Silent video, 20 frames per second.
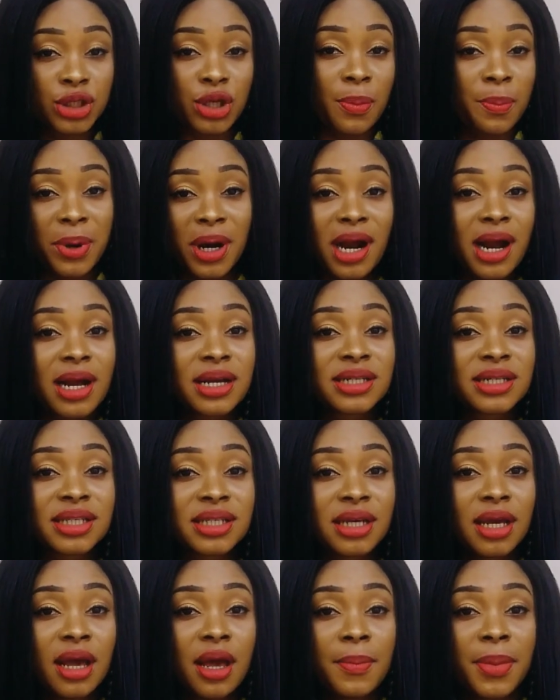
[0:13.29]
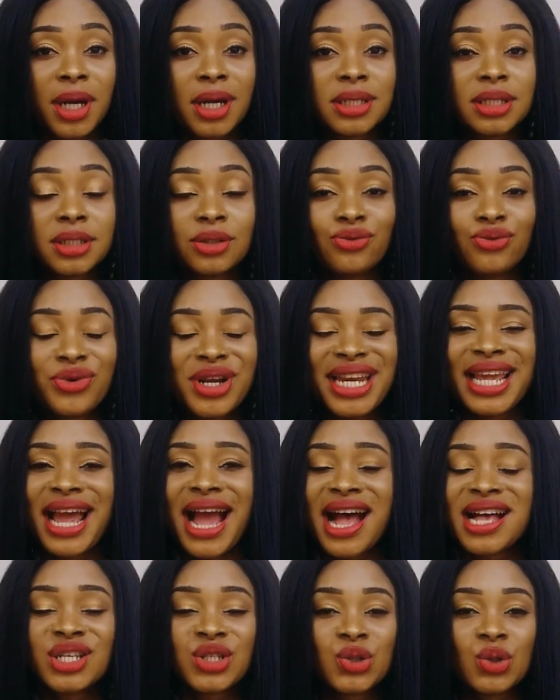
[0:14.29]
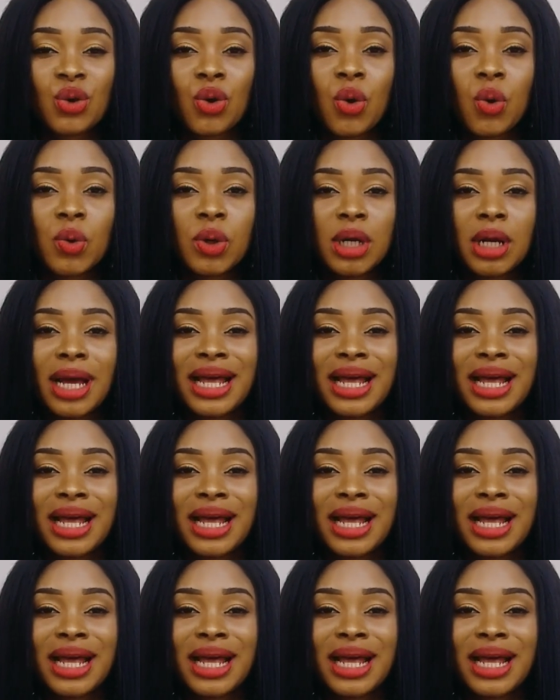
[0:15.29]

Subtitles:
your past because it really has no